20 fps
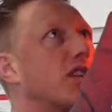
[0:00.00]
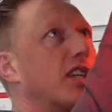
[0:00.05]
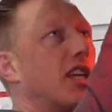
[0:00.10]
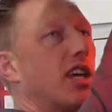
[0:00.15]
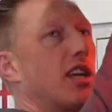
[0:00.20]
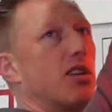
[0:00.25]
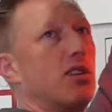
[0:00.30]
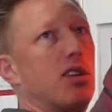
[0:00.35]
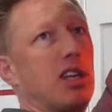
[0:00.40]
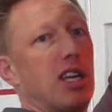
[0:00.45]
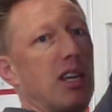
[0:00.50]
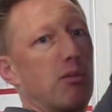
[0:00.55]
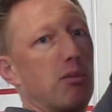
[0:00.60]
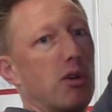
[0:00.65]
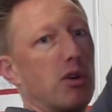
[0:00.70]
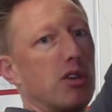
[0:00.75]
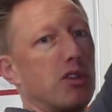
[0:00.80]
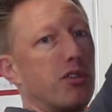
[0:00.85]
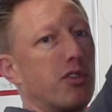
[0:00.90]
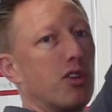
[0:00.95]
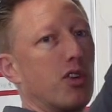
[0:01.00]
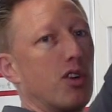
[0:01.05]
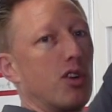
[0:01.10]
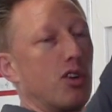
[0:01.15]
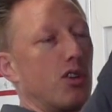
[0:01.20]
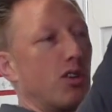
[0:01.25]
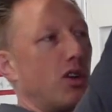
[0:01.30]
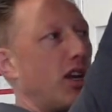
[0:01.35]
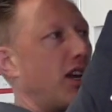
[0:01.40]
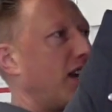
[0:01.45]
Again, amber
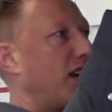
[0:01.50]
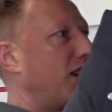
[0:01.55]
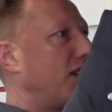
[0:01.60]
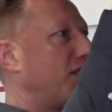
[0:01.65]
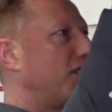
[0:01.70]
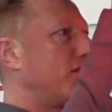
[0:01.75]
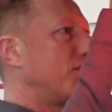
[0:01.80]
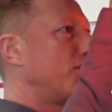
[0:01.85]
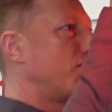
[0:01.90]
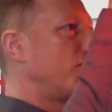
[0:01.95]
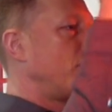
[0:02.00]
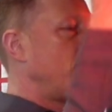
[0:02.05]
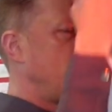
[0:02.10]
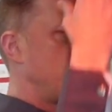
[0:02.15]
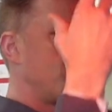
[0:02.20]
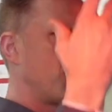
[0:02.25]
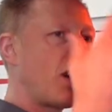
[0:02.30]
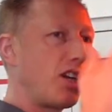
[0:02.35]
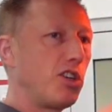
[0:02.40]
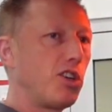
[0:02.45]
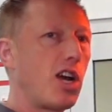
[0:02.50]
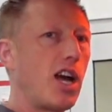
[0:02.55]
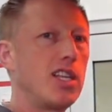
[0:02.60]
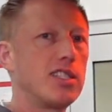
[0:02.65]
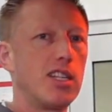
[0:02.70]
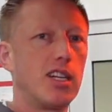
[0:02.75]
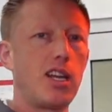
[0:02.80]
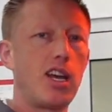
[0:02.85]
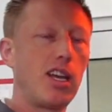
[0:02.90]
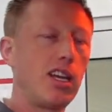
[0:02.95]
for easier on your
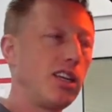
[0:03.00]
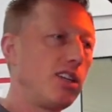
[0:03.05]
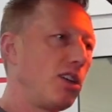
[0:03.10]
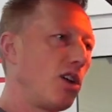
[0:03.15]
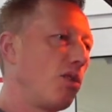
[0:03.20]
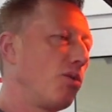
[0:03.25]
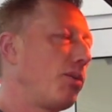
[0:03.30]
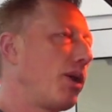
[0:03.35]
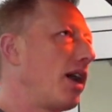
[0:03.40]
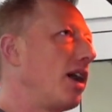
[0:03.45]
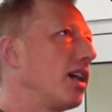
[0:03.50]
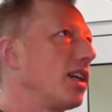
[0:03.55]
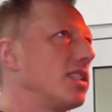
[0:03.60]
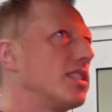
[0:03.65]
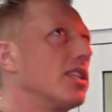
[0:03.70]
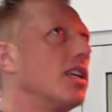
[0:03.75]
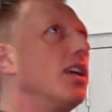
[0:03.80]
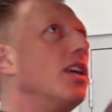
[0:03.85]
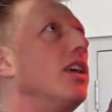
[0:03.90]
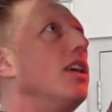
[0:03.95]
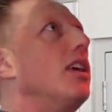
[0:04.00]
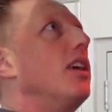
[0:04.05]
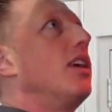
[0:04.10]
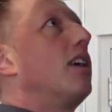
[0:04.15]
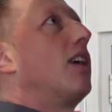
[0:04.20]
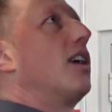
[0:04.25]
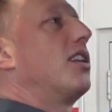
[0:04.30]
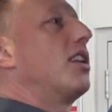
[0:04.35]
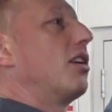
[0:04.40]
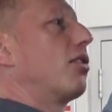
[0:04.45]
eyes at night, no bugs,
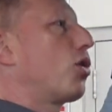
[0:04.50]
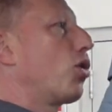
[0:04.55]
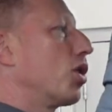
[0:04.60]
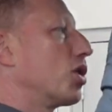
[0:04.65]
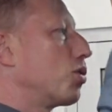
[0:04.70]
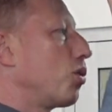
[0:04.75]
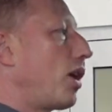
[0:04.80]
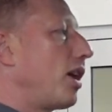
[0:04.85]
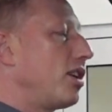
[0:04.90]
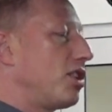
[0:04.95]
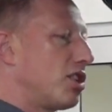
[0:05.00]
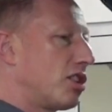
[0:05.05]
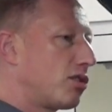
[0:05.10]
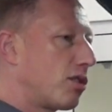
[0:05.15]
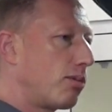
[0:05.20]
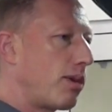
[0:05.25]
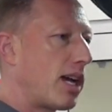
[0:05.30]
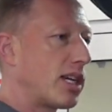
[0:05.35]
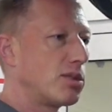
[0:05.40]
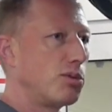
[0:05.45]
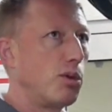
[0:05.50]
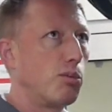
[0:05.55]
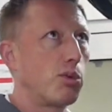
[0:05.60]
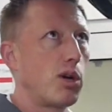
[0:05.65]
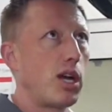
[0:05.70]
and then of course white just for maximum